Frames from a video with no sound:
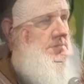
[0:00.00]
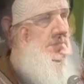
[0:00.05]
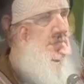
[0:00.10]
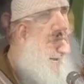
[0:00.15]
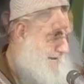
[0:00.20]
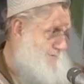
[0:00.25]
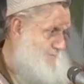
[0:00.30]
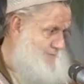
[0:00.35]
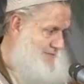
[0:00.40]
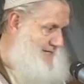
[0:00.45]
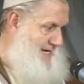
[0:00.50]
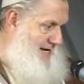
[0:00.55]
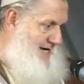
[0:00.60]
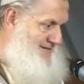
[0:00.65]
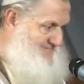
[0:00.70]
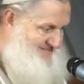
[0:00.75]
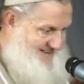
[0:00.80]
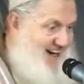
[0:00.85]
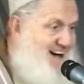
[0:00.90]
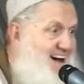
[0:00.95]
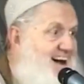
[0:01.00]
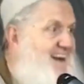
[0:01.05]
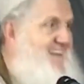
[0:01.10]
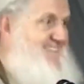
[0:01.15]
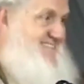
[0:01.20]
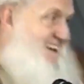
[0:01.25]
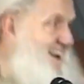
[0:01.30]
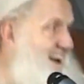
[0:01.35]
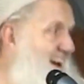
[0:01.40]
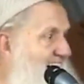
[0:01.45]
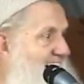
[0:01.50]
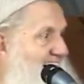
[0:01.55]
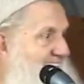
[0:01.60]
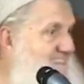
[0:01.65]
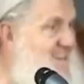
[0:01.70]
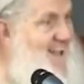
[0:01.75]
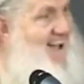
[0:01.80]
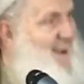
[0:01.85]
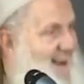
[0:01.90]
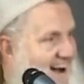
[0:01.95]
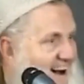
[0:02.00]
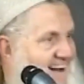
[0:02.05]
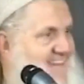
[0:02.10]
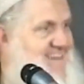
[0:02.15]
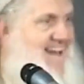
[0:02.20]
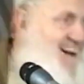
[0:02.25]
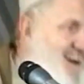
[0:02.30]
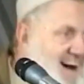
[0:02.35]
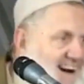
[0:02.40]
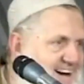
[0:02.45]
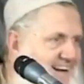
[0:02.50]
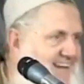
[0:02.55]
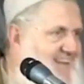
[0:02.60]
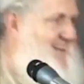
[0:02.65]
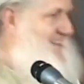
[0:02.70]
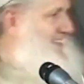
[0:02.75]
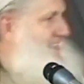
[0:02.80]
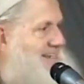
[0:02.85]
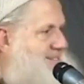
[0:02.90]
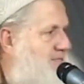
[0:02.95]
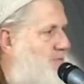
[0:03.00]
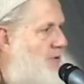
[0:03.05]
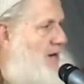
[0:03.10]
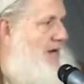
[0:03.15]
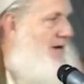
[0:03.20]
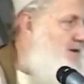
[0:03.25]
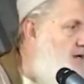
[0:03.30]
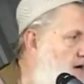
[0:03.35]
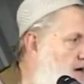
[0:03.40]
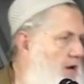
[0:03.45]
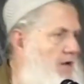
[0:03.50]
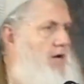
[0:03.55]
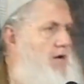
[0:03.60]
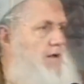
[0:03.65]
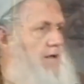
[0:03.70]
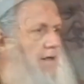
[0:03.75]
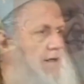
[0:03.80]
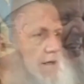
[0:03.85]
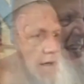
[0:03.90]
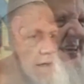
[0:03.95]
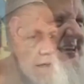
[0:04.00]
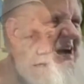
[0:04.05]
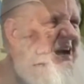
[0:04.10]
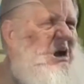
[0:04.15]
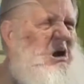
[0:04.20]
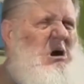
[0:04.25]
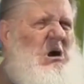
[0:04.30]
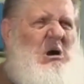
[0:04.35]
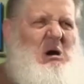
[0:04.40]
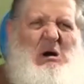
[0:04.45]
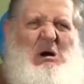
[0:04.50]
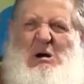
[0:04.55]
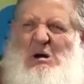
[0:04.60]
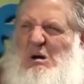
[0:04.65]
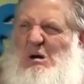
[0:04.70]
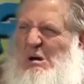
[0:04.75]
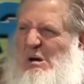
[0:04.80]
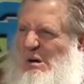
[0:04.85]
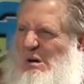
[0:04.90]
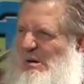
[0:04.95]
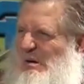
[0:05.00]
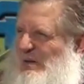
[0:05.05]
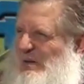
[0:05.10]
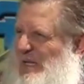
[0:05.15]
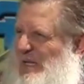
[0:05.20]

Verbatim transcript: And he was like, yeah, yeah, yeah, yeah, like this way, you know? Oh,